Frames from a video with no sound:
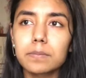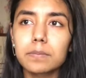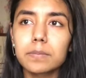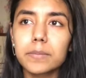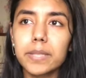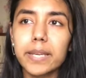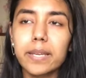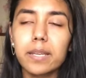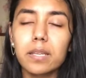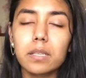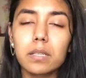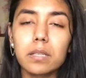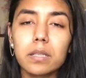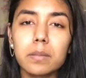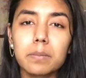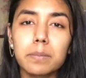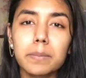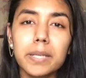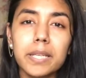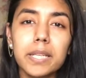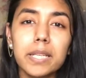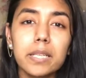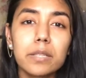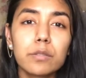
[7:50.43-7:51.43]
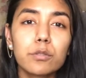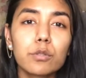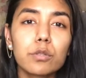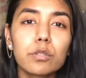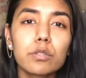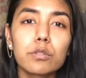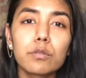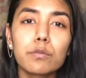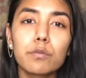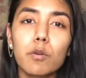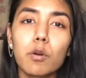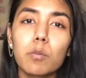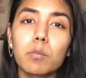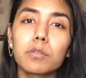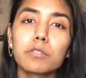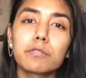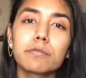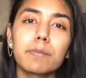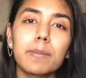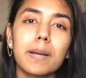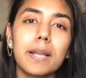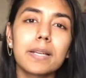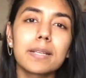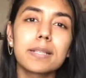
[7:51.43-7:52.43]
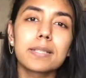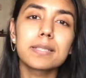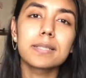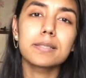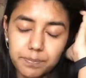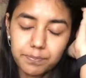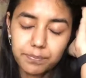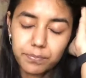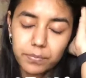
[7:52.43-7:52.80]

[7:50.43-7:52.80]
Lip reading: They can be either in the form of plugins.